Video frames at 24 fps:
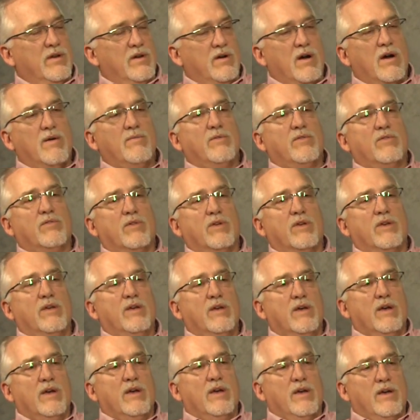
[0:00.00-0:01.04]
Now obviously
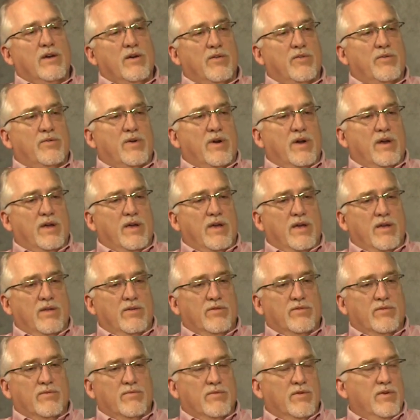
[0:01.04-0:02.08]
HealthTrack has
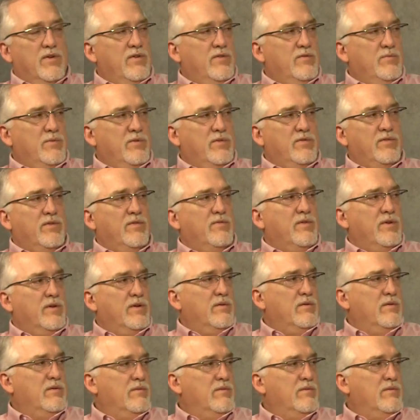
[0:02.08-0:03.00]
some very specific